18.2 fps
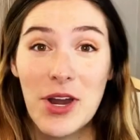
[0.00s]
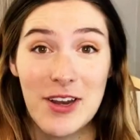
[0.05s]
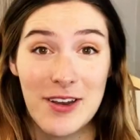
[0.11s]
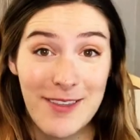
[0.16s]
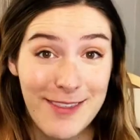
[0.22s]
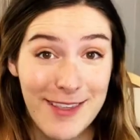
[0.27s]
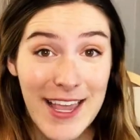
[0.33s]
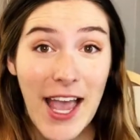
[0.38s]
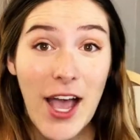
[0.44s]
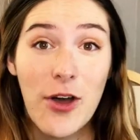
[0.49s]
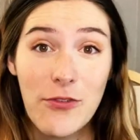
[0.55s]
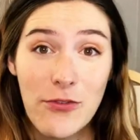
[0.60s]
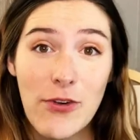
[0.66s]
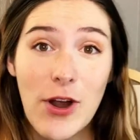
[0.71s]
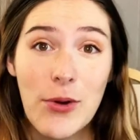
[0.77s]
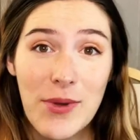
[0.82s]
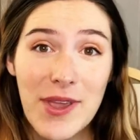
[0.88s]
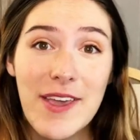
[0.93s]
gonna see how
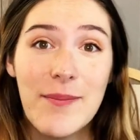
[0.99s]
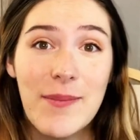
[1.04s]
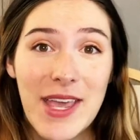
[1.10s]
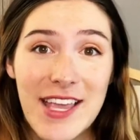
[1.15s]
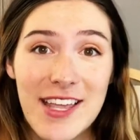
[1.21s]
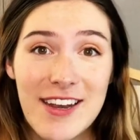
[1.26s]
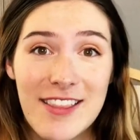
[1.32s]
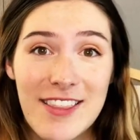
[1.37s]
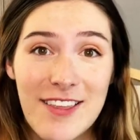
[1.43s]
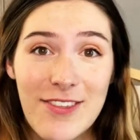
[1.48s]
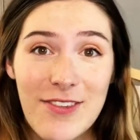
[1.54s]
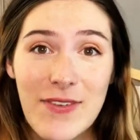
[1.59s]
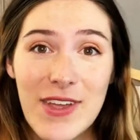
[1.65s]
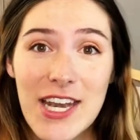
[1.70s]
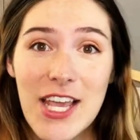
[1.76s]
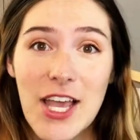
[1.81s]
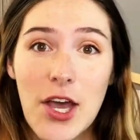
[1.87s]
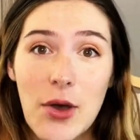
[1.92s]
far we can make it in this
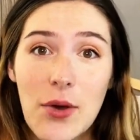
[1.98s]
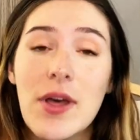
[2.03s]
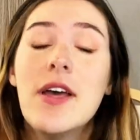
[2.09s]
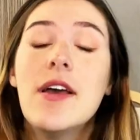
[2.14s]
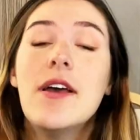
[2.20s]
video